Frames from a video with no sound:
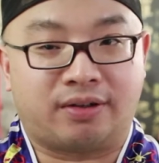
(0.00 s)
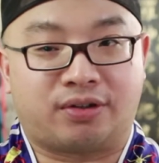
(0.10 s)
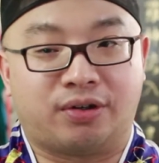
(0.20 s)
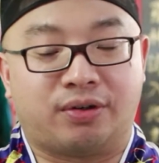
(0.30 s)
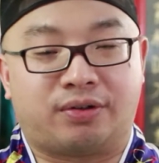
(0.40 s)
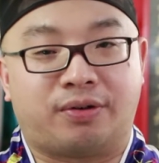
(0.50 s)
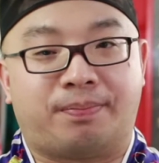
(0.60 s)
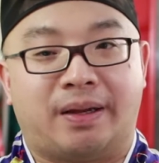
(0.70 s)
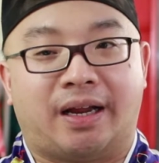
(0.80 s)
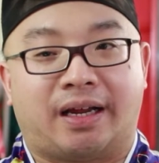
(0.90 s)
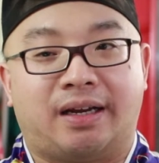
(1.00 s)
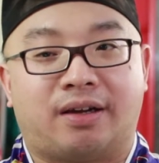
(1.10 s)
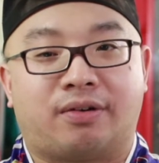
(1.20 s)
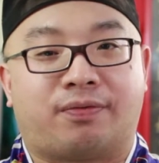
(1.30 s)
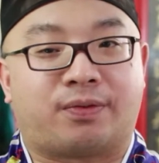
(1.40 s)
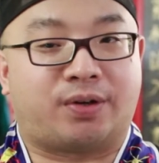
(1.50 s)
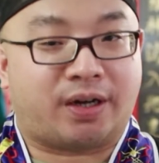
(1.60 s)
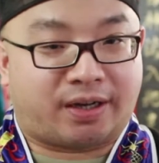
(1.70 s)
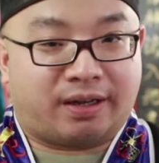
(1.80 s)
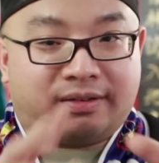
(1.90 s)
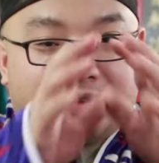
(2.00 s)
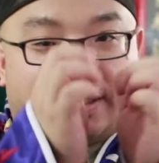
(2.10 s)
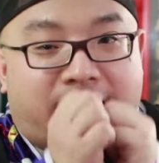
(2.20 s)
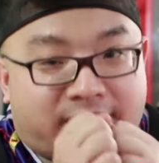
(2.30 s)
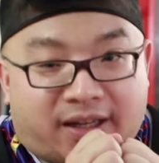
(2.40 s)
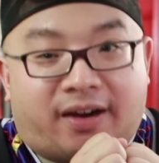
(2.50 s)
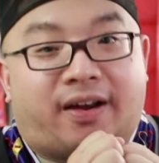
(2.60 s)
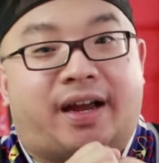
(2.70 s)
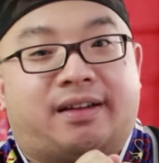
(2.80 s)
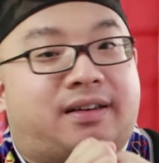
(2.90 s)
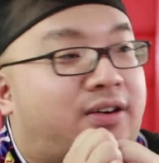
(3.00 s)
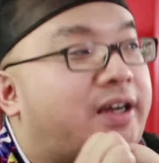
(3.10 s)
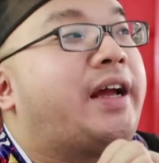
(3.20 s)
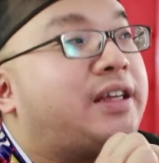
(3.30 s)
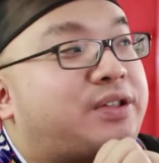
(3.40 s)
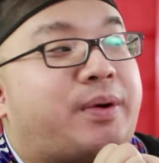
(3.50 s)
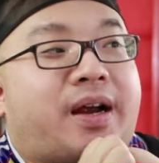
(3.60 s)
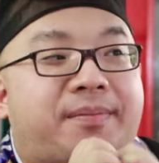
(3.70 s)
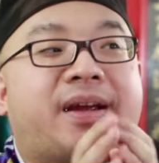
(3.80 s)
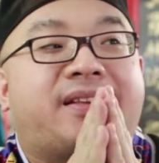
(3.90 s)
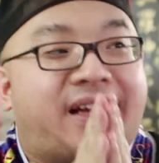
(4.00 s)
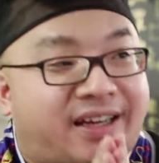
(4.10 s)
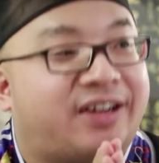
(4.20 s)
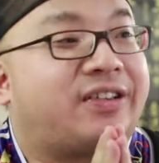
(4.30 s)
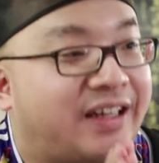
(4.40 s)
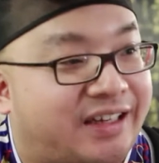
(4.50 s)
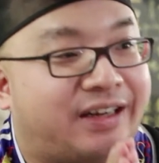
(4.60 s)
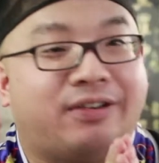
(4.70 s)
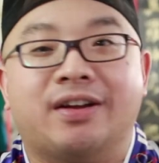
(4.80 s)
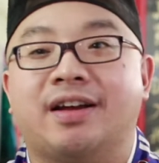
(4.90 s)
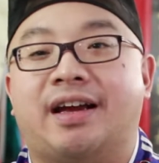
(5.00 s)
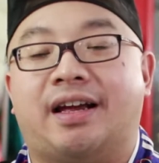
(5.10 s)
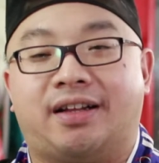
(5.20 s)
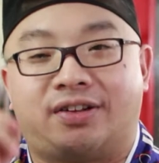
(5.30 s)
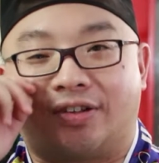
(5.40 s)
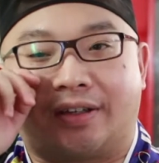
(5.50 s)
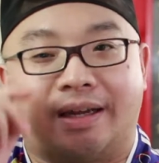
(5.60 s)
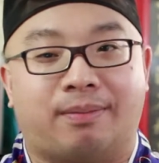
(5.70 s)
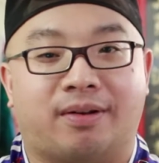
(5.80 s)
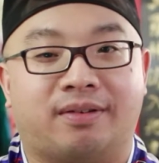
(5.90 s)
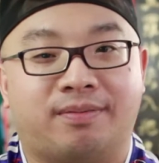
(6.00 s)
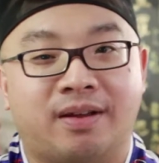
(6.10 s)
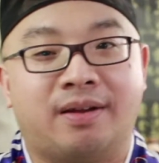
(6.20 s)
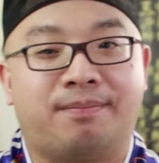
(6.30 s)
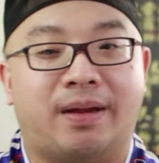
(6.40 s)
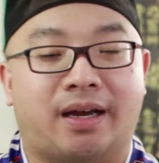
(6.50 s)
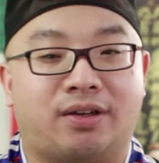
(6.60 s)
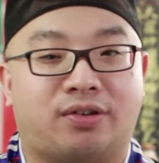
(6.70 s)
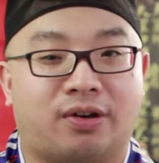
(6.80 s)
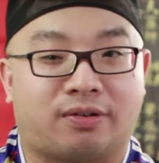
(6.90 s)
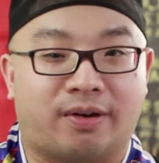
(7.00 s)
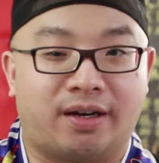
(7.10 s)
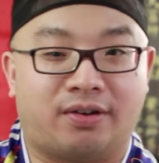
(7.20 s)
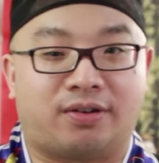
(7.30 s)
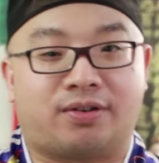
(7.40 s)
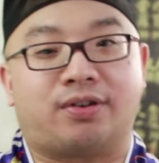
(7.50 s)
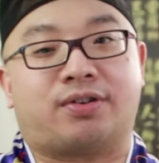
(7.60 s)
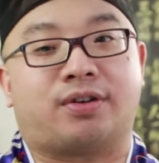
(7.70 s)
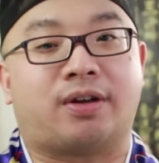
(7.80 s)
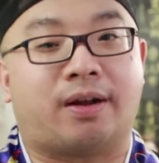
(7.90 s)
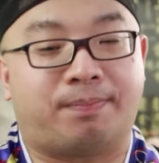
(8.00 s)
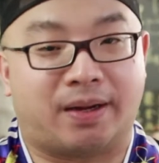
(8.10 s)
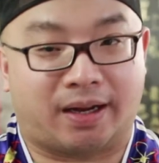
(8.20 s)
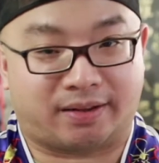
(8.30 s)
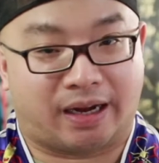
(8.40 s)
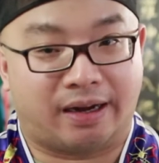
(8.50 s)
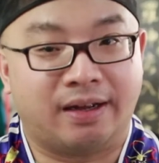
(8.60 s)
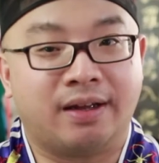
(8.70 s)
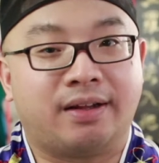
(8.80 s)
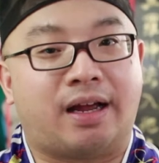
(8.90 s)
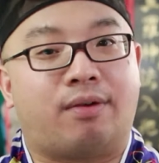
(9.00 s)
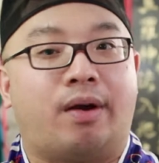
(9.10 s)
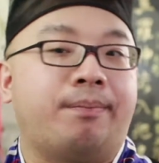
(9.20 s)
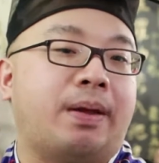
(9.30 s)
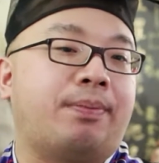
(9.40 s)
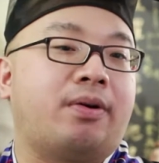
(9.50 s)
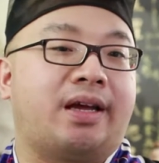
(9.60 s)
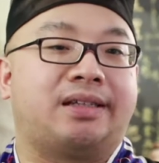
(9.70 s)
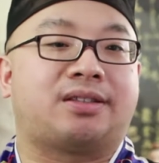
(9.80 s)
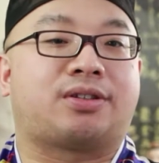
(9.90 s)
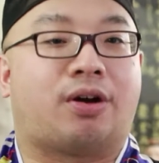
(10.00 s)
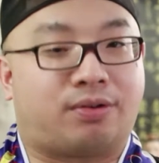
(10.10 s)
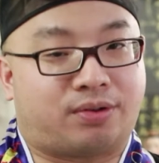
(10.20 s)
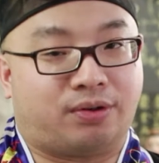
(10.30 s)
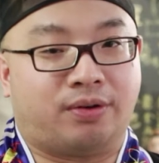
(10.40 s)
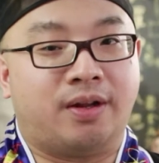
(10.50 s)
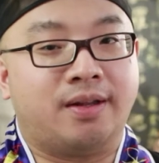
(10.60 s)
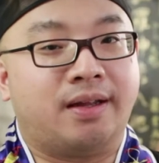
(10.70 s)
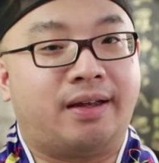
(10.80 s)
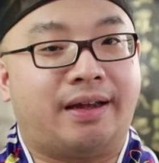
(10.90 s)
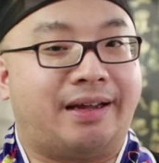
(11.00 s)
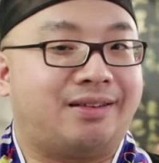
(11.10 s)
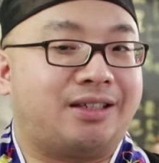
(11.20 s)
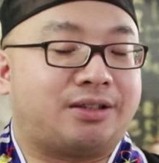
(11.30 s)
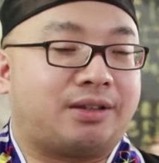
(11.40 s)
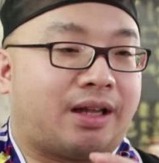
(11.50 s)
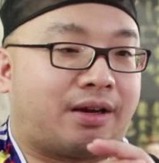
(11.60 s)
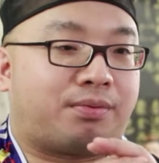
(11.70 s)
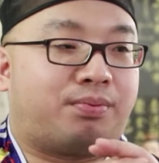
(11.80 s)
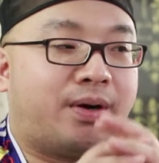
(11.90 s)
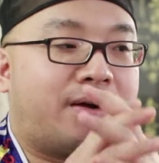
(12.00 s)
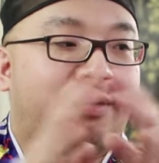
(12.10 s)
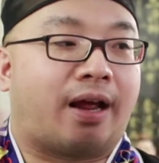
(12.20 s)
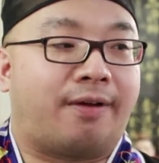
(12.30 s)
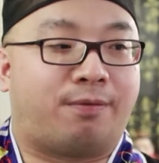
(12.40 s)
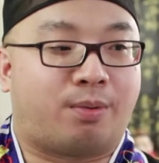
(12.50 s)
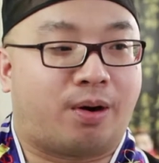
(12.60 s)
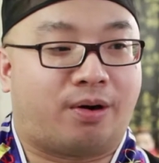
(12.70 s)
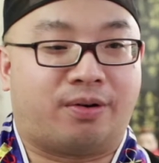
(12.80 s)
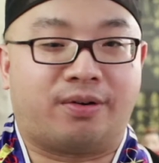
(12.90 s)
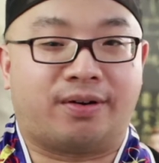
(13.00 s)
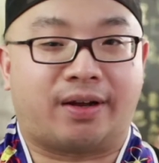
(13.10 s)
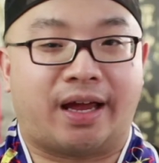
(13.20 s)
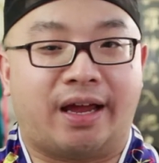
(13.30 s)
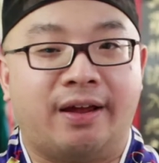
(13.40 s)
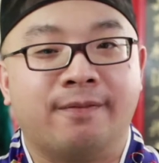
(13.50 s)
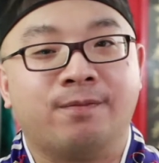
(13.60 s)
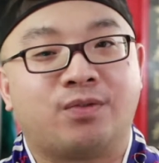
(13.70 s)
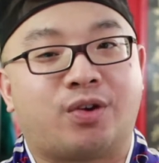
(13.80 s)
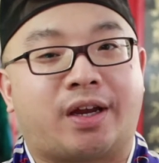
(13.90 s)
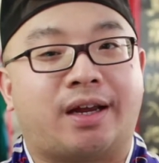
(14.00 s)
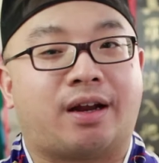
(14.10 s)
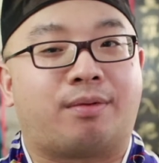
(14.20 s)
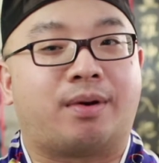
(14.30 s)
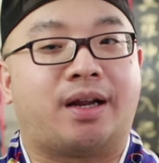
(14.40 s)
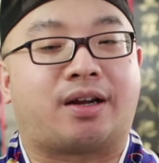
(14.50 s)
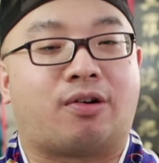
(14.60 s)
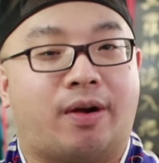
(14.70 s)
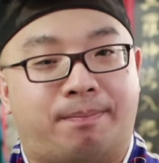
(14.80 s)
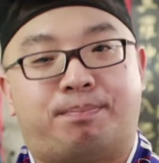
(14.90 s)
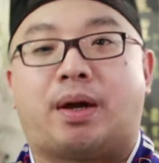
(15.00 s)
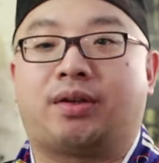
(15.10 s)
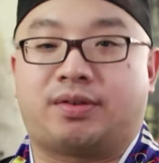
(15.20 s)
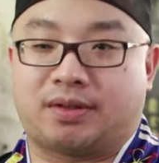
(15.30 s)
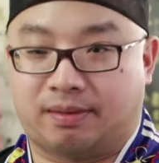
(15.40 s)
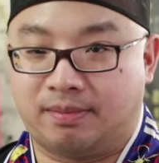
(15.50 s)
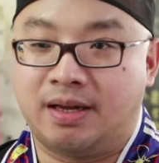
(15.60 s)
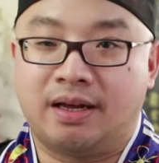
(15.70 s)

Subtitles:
to be like a little chicken sitting there and, okay, swear at me, thank you, and then just keep on being a joke, right? You should not be like that. Now, when people insult you, in this like real life world, okay, you cannot really go and punch them